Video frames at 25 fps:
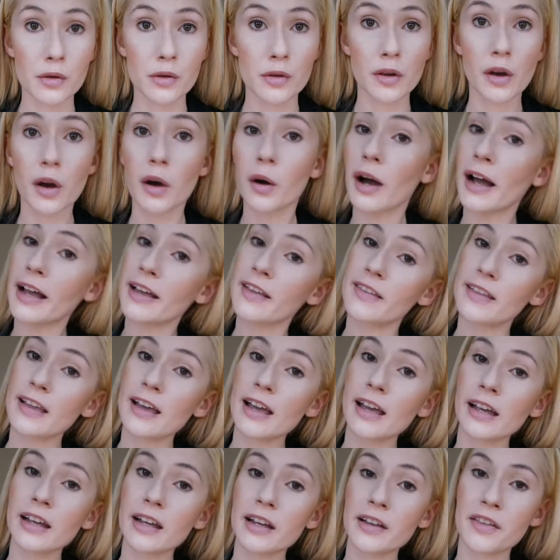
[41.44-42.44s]
So I
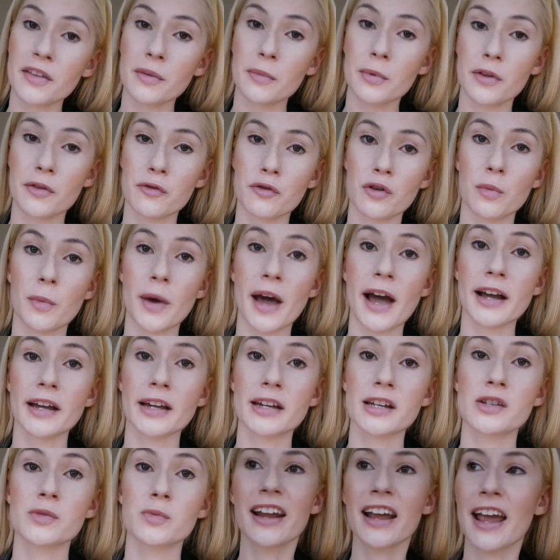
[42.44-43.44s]
say it's a mystery
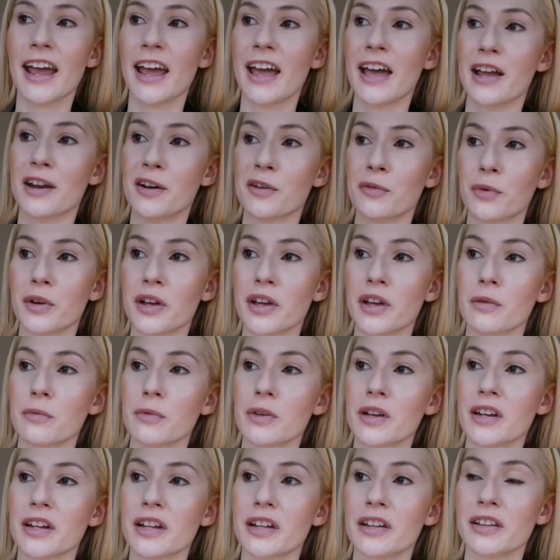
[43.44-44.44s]
package and we
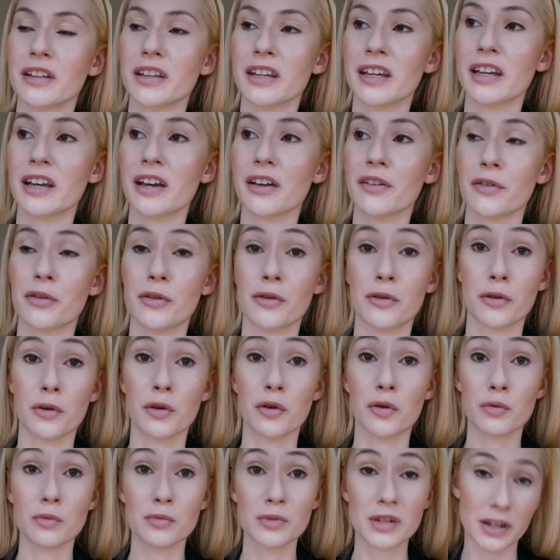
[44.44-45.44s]
immediately
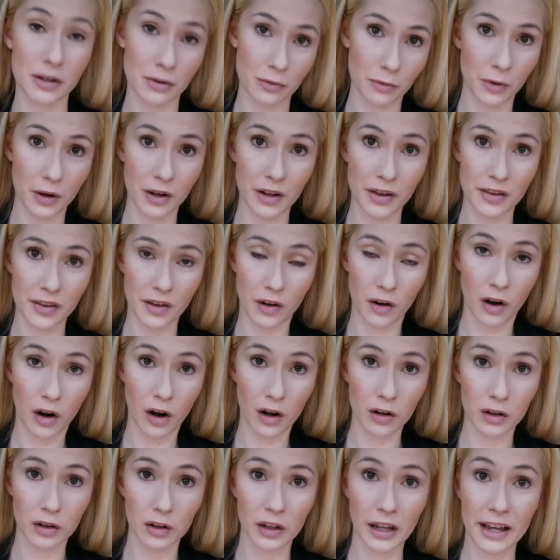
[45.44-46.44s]
assumed it was a
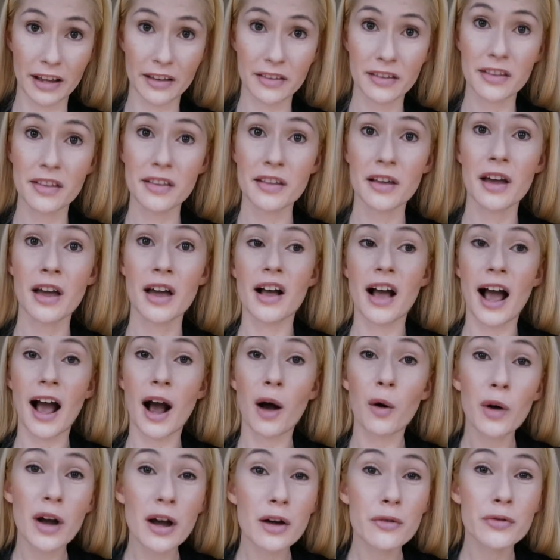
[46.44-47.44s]
HoloLens.
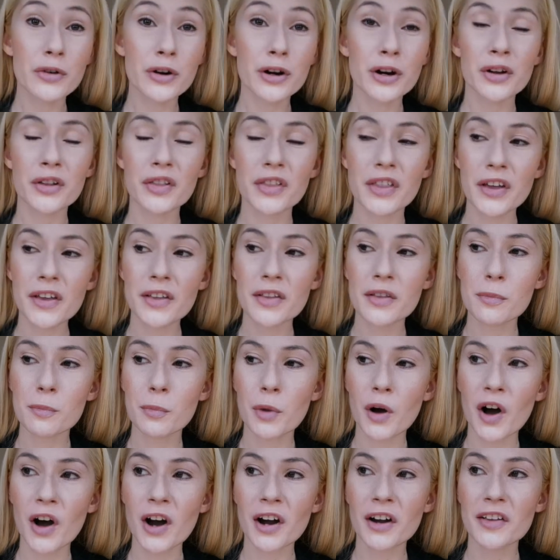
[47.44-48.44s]
However, this
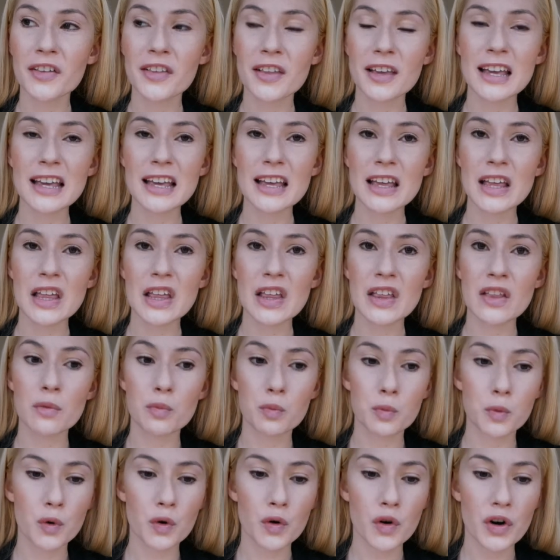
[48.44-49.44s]
box is
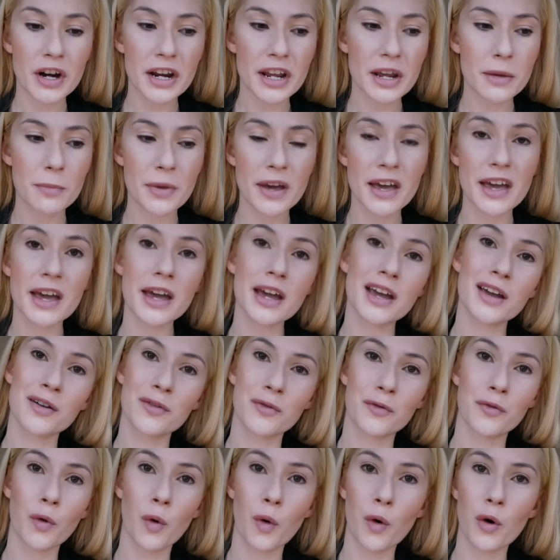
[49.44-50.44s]
pretty big
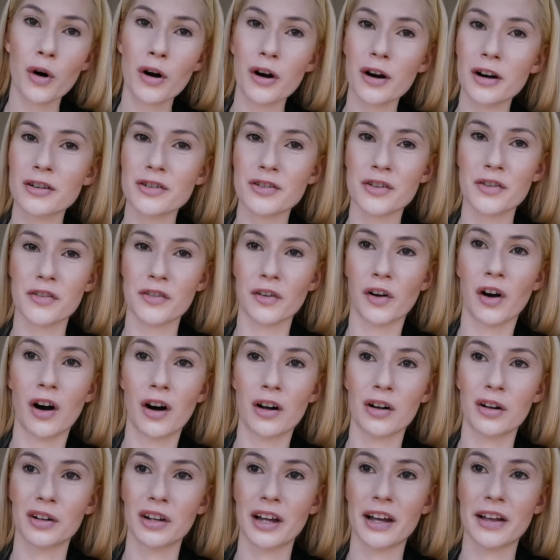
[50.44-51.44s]
for just a
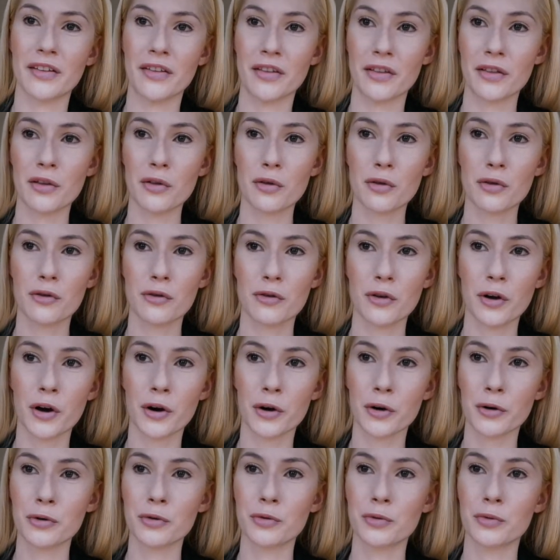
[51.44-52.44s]
HoloLens.
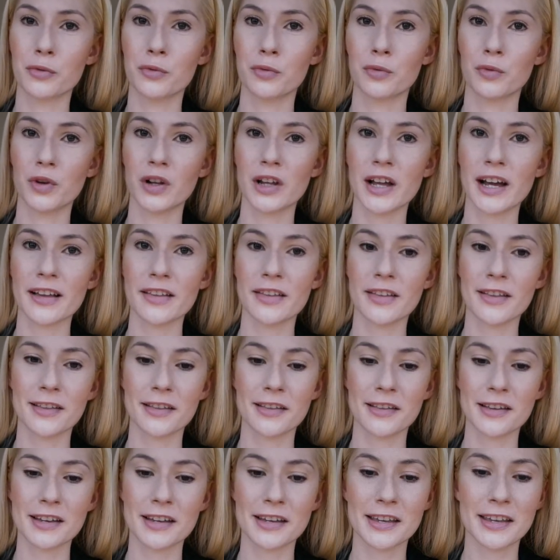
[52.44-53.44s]
So
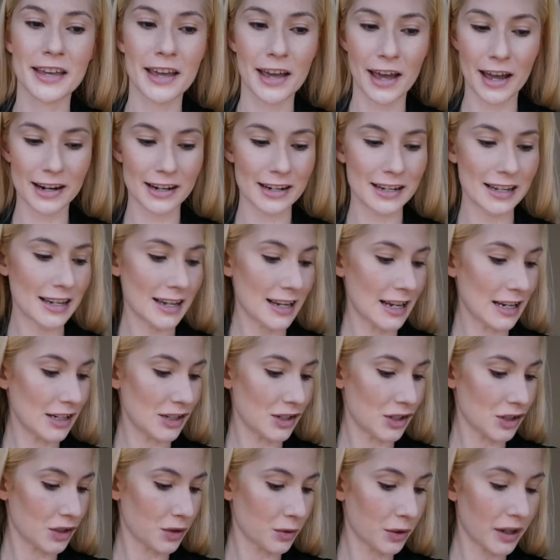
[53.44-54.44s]
let's get
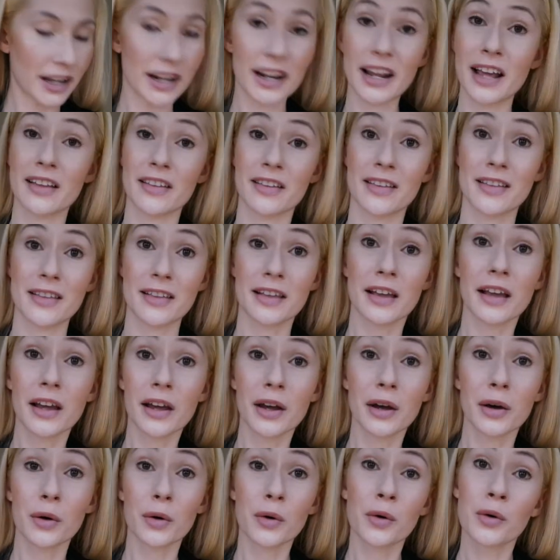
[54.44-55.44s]
into it and
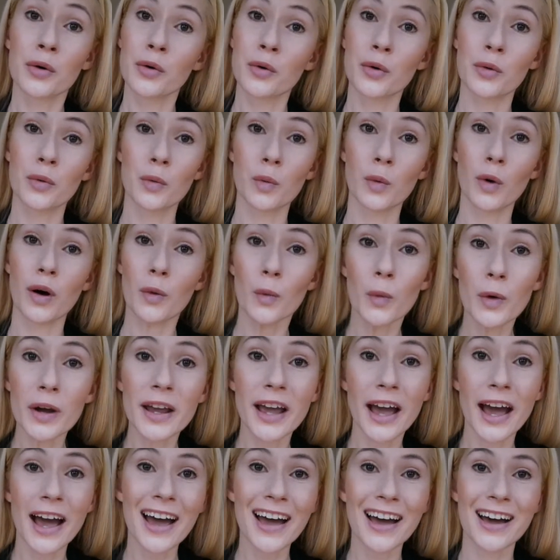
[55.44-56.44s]
see what we
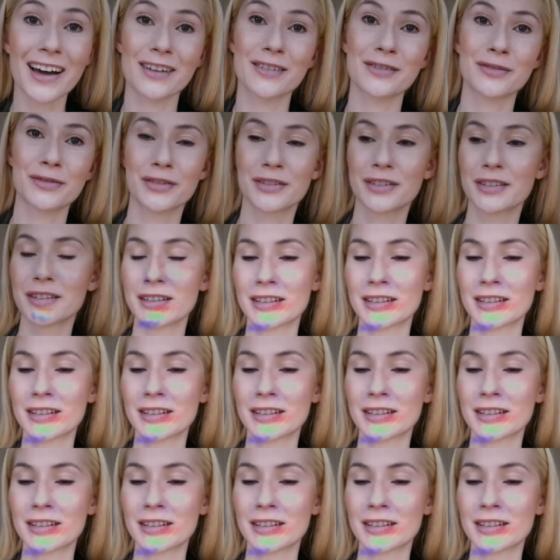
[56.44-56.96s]
have.